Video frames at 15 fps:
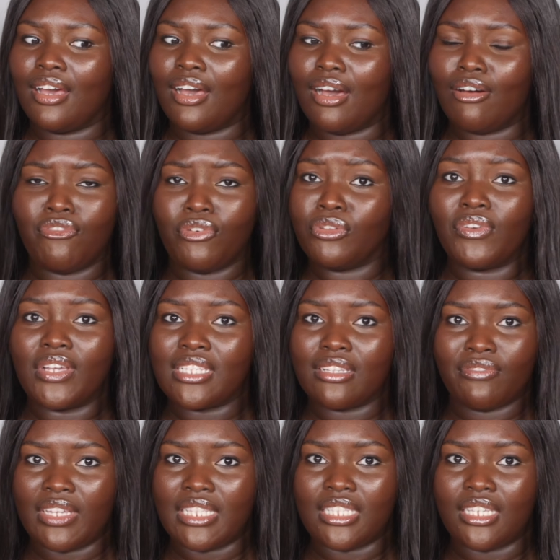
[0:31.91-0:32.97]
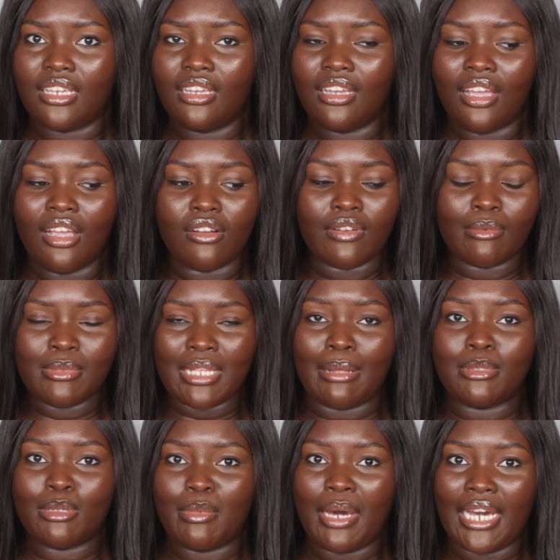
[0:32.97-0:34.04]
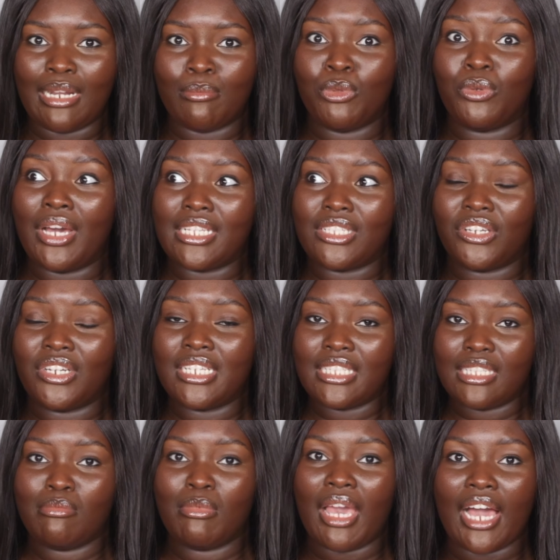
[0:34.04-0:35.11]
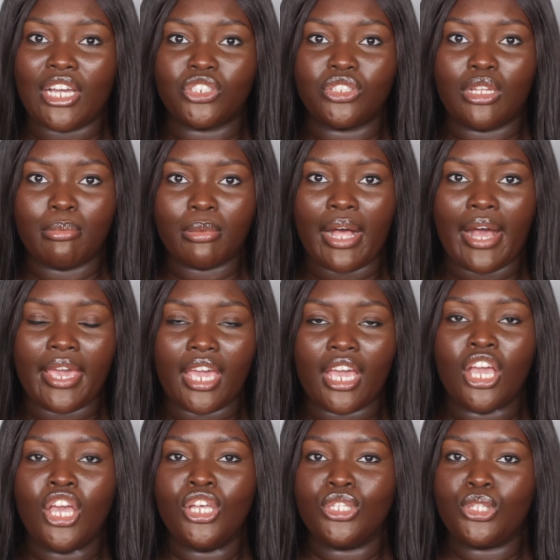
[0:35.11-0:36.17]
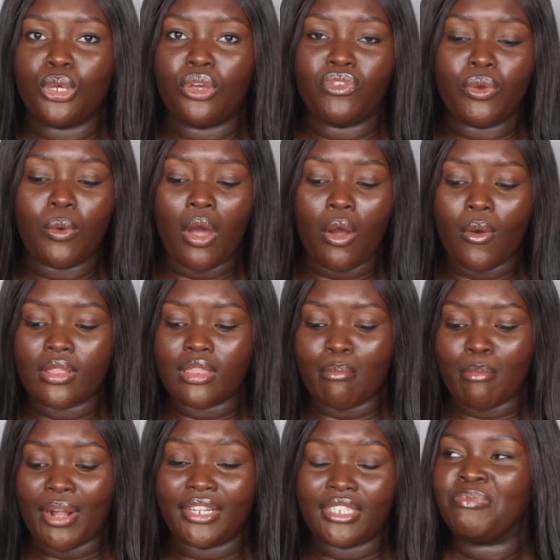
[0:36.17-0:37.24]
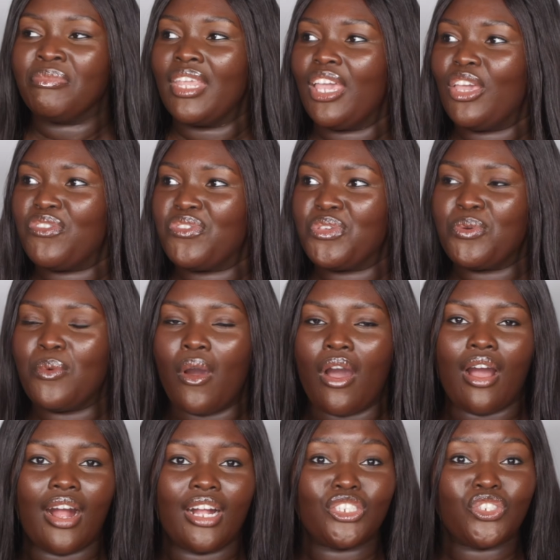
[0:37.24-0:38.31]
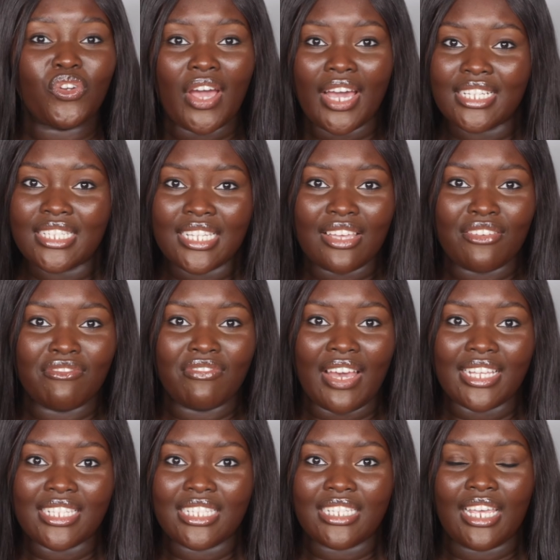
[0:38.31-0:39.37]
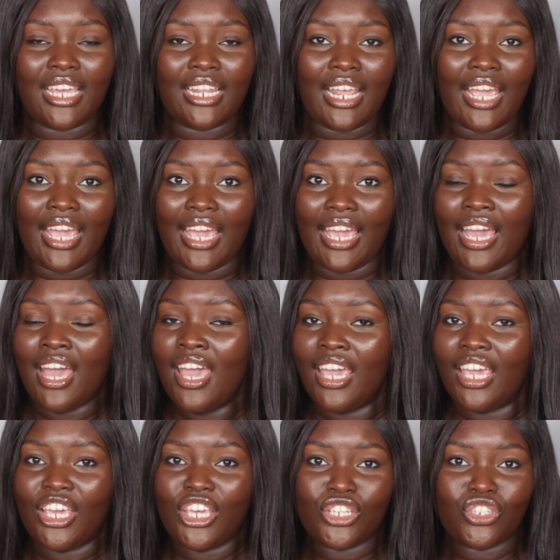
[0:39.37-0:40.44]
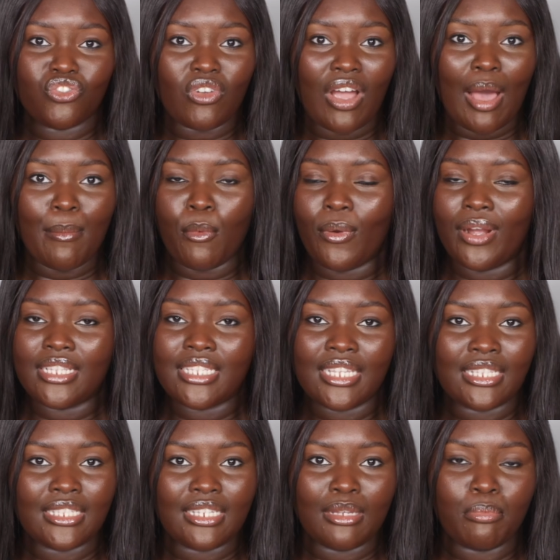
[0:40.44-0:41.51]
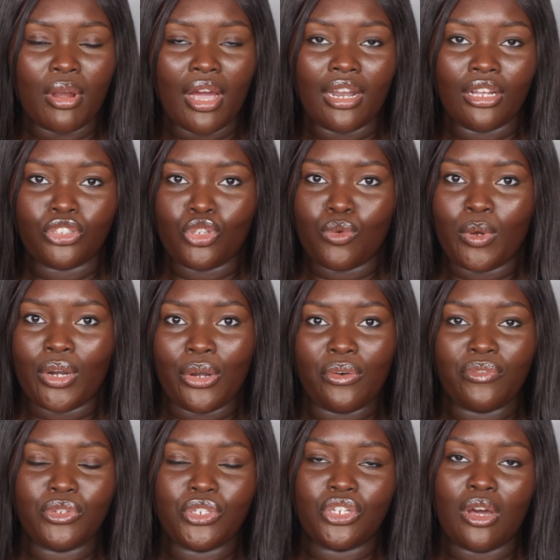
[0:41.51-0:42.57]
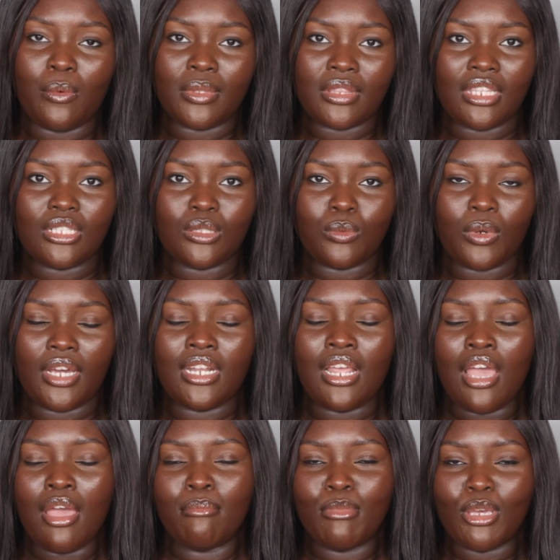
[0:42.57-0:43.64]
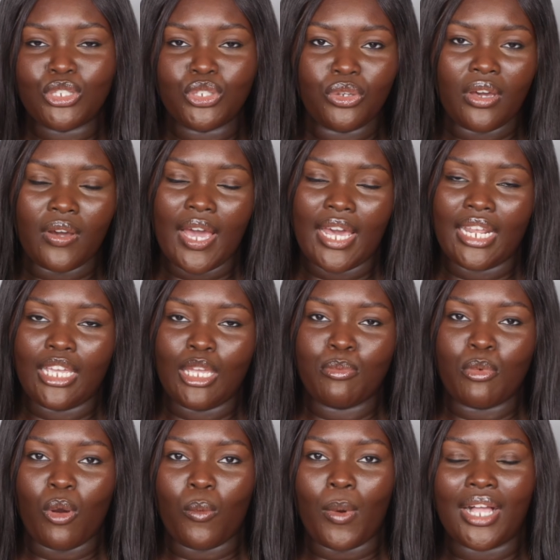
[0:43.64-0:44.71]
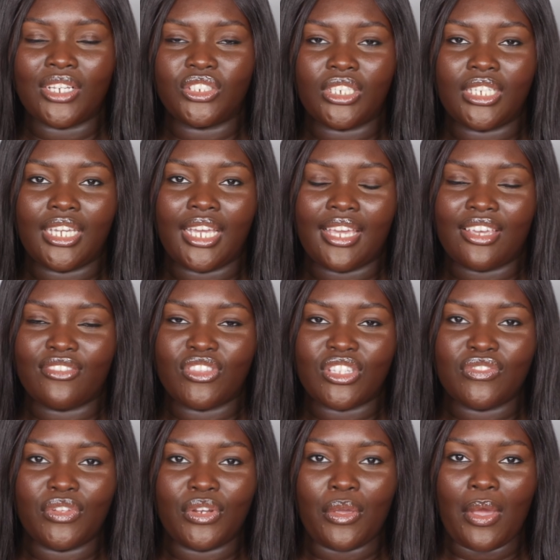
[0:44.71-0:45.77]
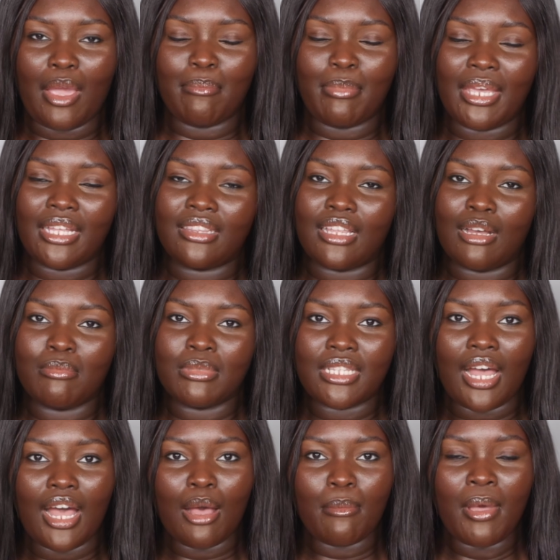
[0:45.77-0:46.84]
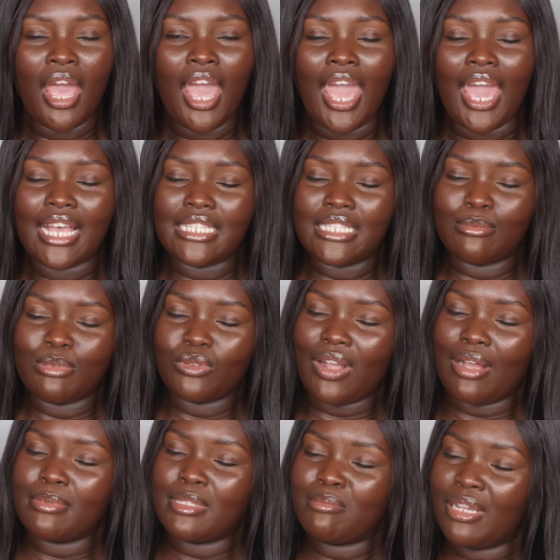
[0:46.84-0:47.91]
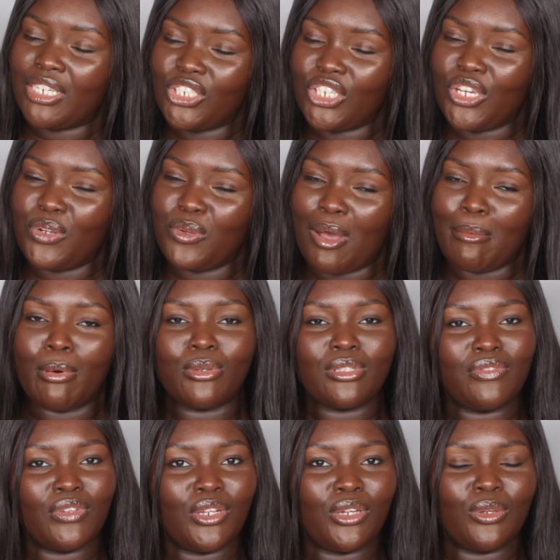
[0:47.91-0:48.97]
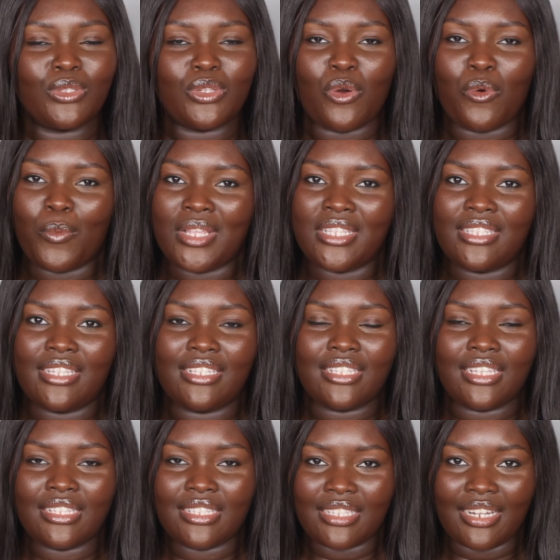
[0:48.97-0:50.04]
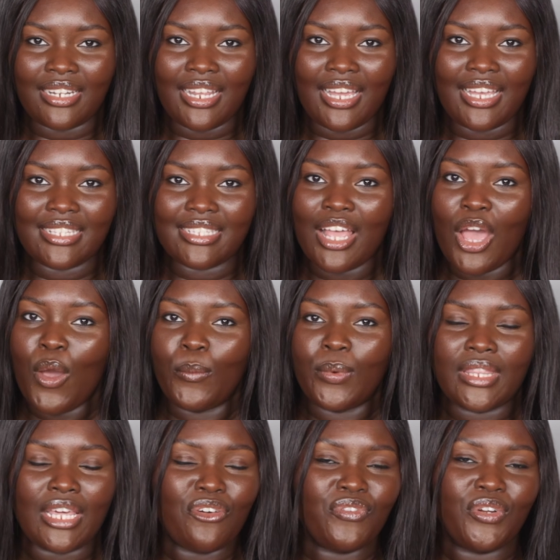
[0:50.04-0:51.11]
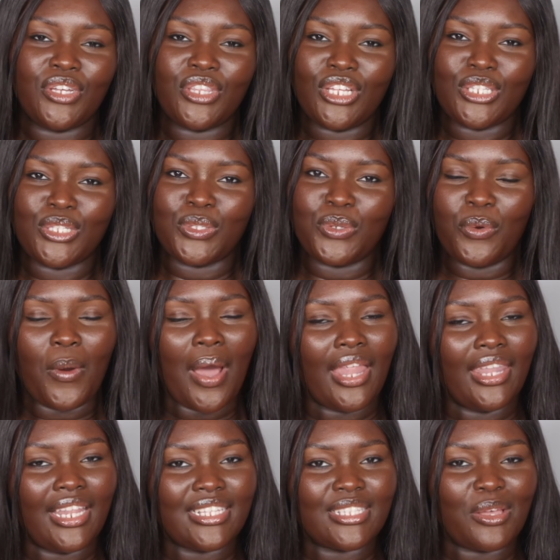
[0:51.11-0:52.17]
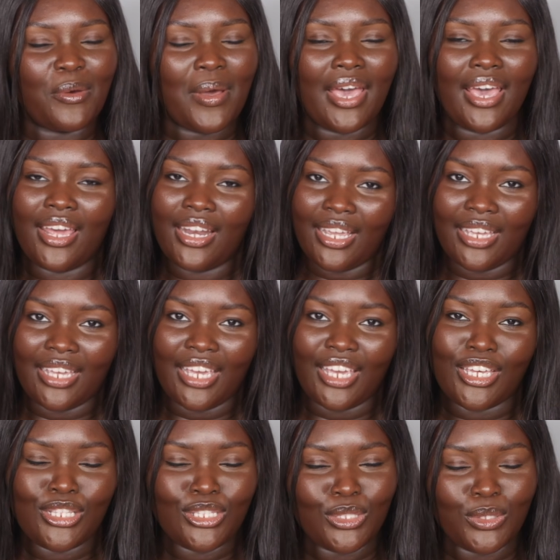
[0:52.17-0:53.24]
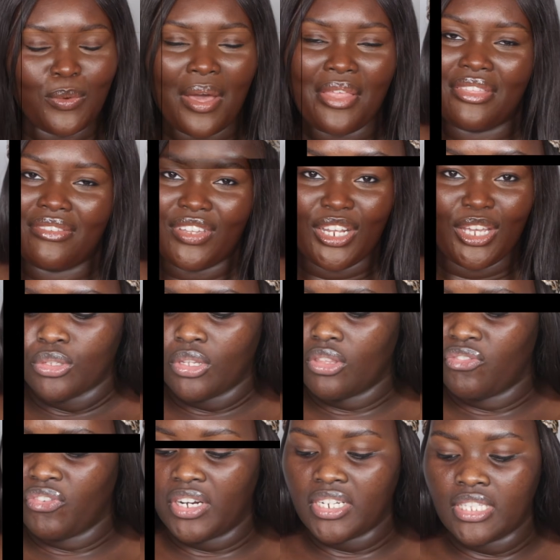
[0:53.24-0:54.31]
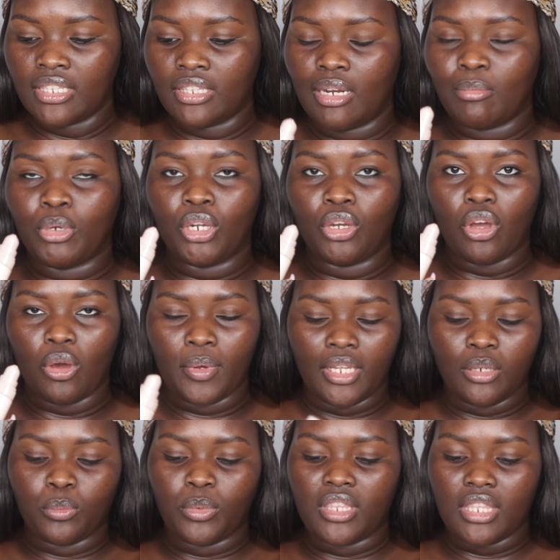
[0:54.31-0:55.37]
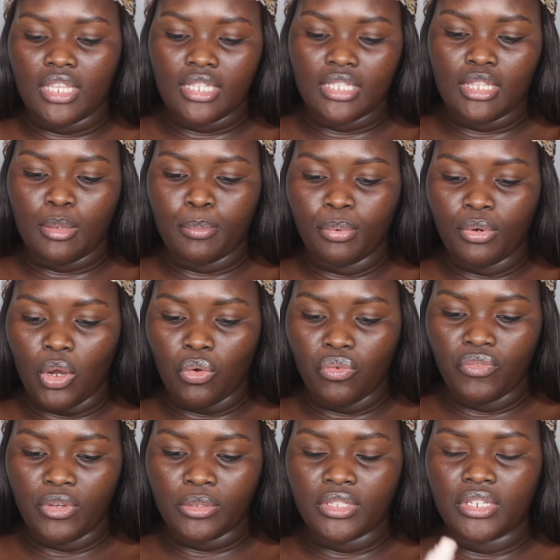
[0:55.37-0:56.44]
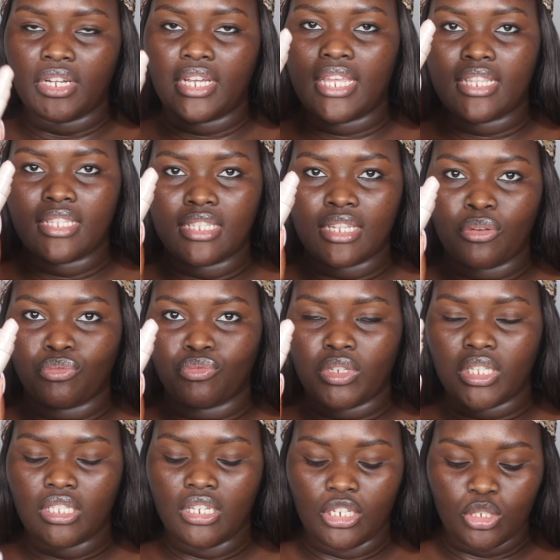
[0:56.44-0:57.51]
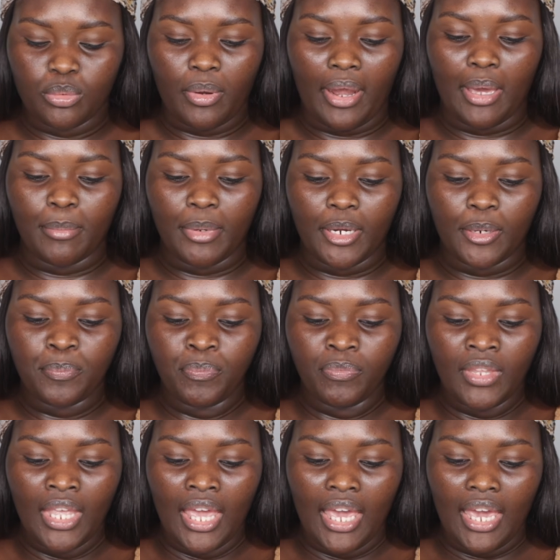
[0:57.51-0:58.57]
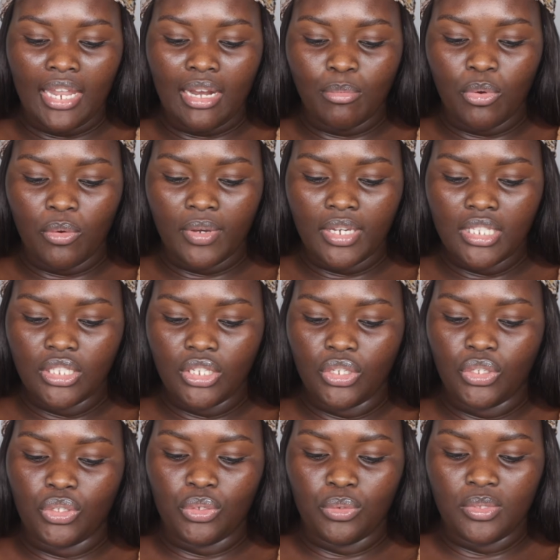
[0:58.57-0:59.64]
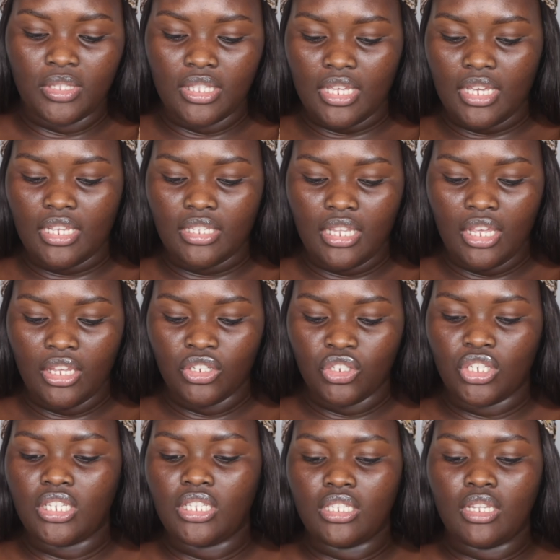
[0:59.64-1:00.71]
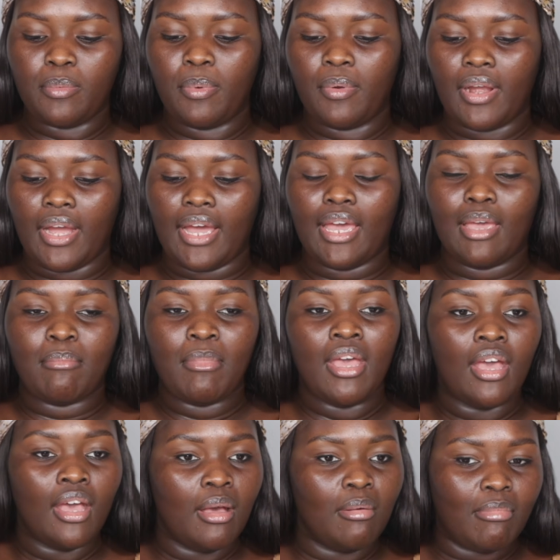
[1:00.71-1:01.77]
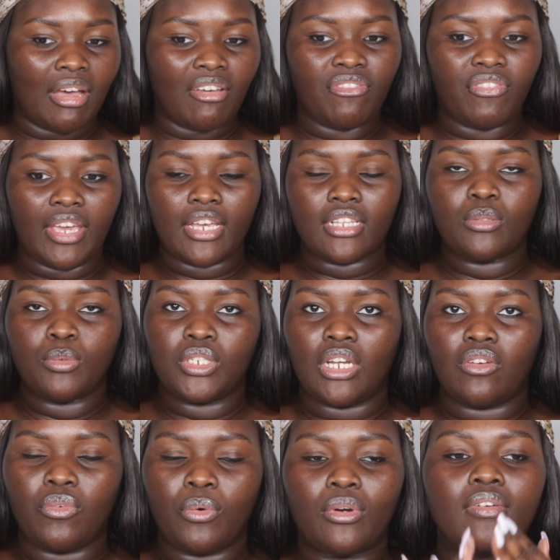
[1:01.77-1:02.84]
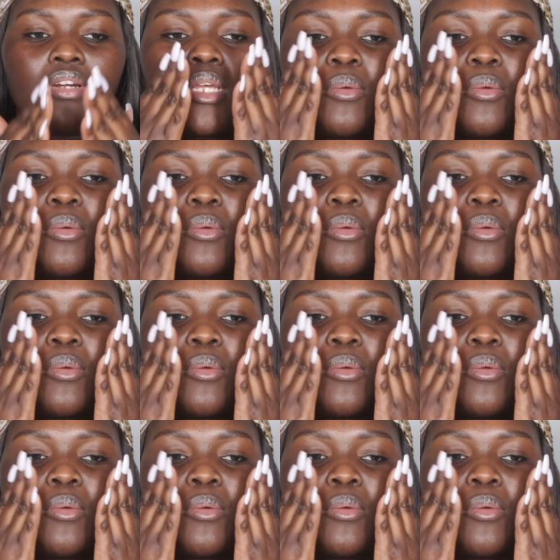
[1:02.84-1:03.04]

a full face of Fenty from top to bottom. You guys are going to see me actually apply it. So if you are on the market, if you are trying to invest in a Eaze Drop or a tinted product, you want to know if you should go with this one, make sure you go ahead and keep on watching. Give this video a big thumbs up and subscribe to my channel. I post videos on Wednesdays and Sundays. Without further ado, let's go ahead and get into the video. So the first thing that I'm going to go in with is the Pro Filter Instant Retouch Primer, and I'm going to use this just to prime my face, which I've already